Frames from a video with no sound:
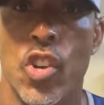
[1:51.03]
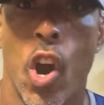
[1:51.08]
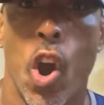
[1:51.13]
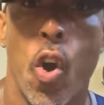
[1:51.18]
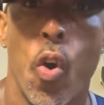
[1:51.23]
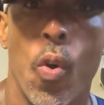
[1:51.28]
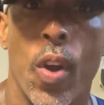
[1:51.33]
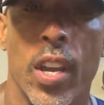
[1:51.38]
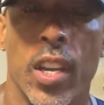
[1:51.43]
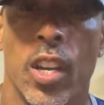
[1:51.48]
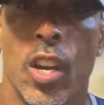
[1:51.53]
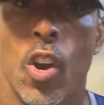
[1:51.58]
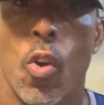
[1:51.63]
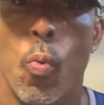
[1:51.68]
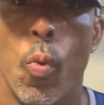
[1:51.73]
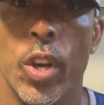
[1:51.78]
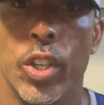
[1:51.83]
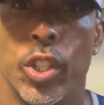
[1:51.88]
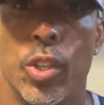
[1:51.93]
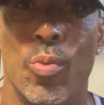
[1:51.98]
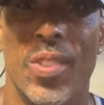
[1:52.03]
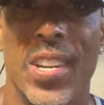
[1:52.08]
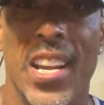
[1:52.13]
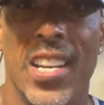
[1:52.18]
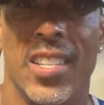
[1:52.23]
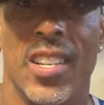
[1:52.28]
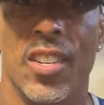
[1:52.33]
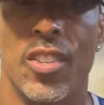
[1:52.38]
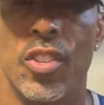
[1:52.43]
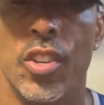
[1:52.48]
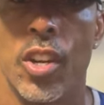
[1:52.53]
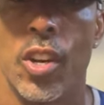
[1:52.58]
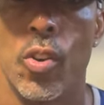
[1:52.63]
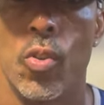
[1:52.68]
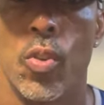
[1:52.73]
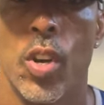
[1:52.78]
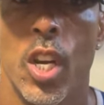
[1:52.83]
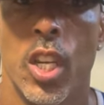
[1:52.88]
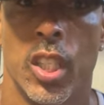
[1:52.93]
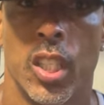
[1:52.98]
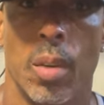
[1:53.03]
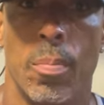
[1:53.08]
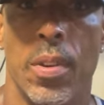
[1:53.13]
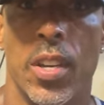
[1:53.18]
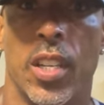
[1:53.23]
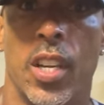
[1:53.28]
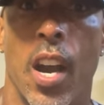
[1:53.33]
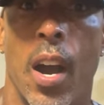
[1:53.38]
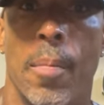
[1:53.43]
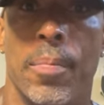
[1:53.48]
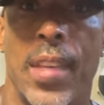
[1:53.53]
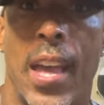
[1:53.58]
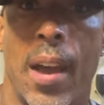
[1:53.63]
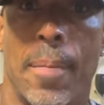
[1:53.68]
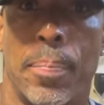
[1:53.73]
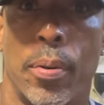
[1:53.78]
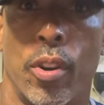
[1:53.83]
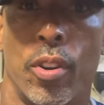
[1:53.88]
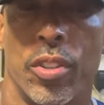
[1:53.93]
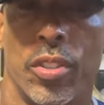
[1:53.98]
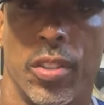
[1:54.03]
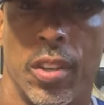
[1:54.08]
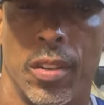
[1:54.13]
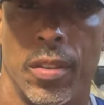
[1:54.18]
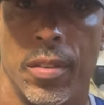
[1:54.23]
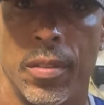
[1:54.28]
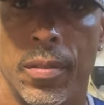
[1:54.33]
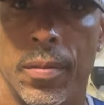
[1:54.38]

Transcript: knowing what you need to do to become that person.